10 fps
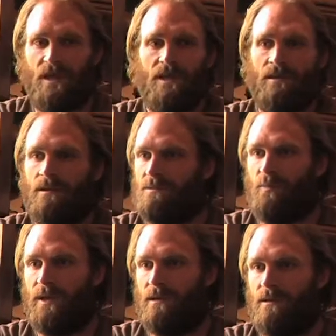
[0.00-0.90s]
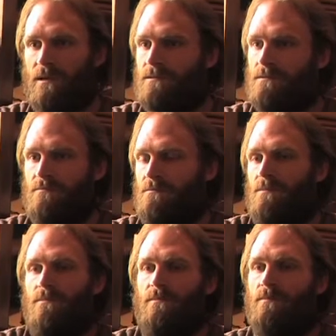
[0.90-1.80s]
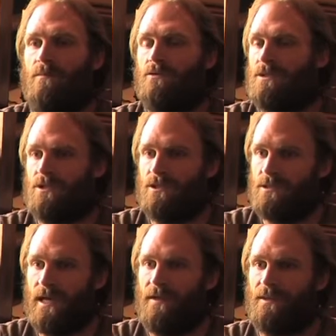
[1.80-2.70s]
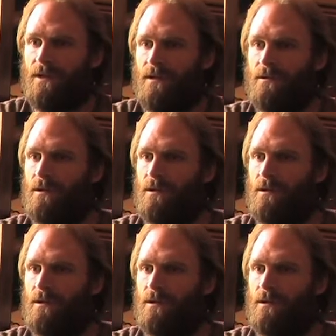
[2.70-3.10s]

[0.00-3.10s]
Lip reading: any of these big musicians out there.